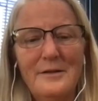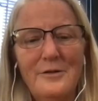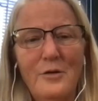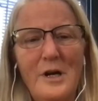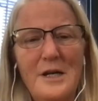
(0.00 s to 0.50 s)

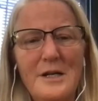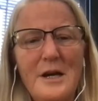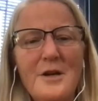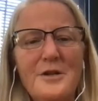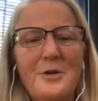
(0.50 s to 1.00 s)
Great.
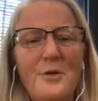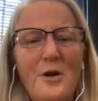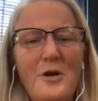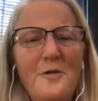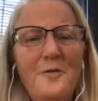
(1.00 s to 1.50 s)
So are
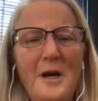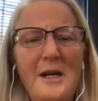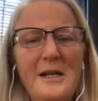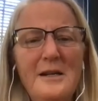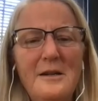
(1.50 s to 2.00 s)
you
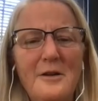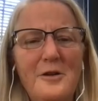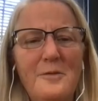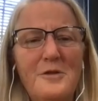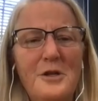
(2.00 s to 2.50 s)
finding,
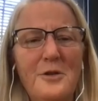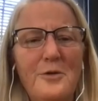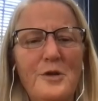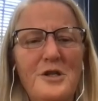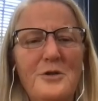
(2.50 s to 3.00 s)
so the
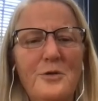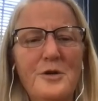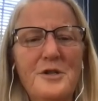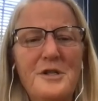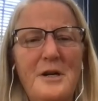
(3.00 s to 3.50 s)
Restore
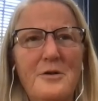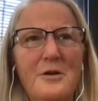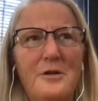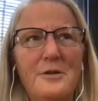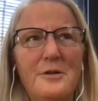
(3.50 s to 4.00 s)
is now
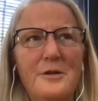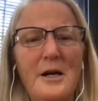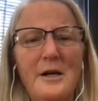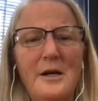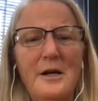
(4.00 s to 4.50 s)
called
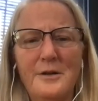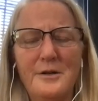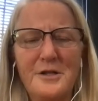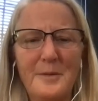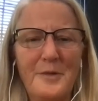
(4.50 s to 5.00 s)
Ion
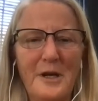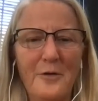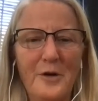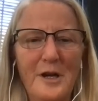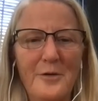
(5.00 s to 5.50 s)
something
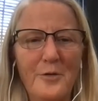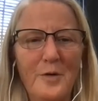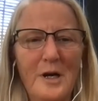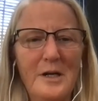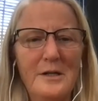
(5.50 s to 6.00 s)
or another,
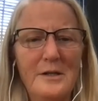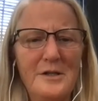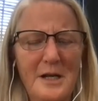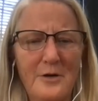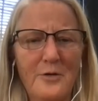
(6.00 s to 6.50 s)
right? Is
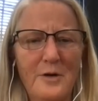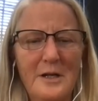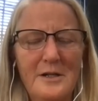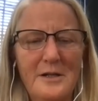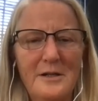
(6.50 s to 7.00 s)
that
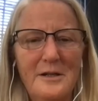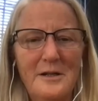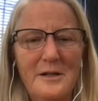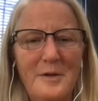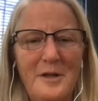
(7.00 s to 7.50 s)
correct?
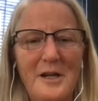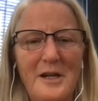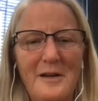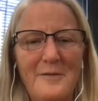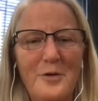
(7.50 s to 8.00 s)
Am I
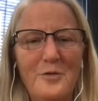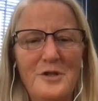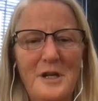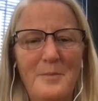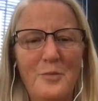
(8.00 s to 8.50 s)
thinking of the
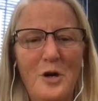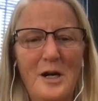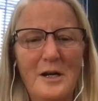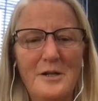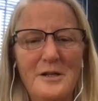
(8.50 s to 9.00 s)
same
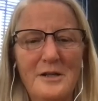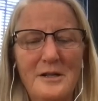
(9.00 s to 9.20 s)
product?